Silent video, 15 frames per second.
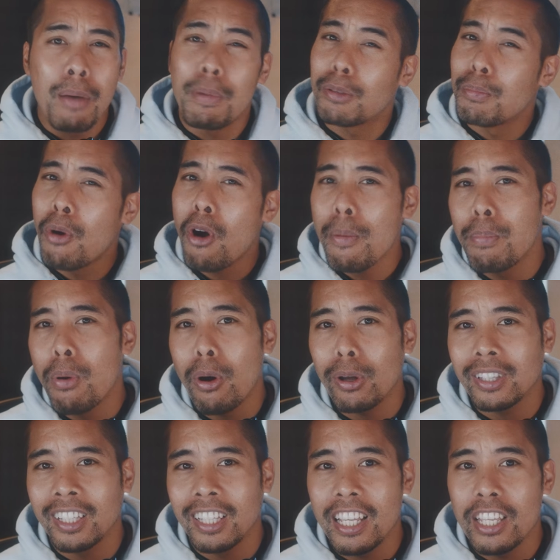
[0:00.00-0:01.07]
but more
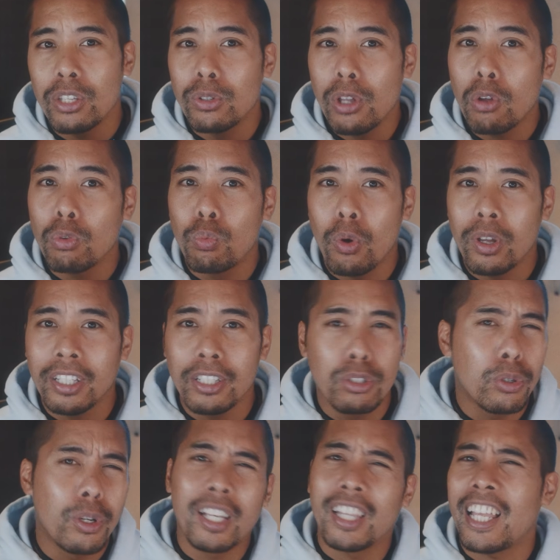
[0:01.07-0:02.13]
importantly, you don't want it
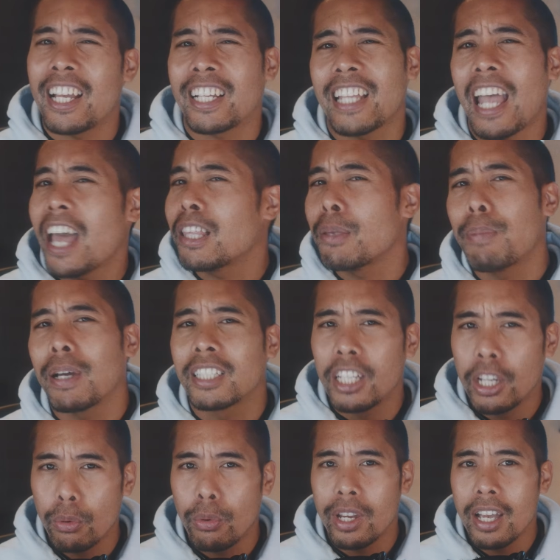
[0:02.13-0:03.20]
to collect any
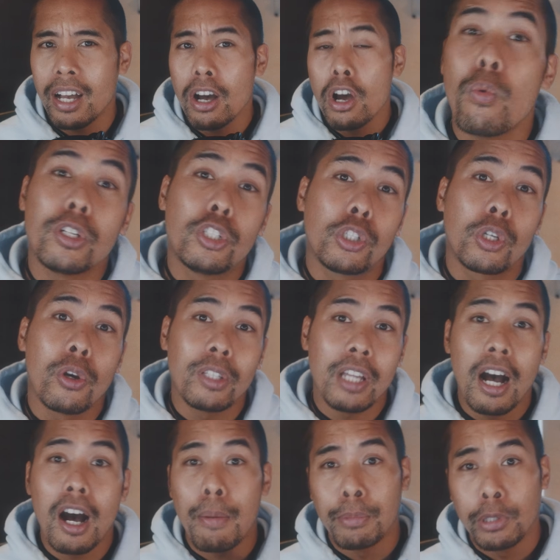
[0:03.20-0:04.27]
bacteria which could
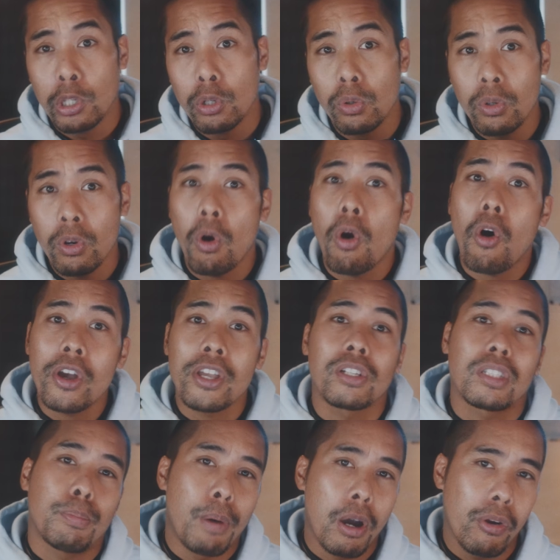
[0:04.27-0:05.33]
harm you or your
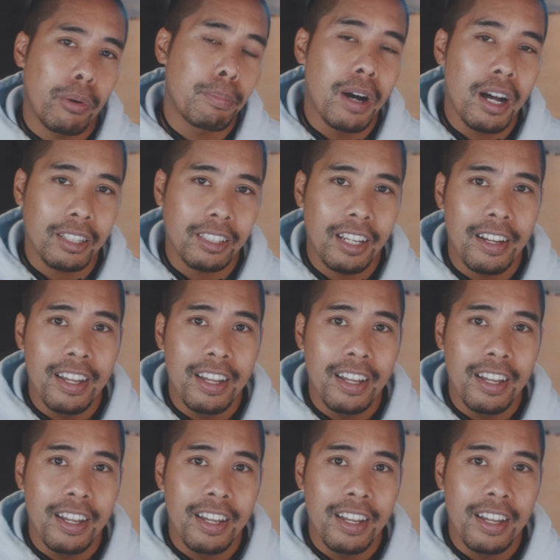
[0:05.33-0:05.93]
sparring partner.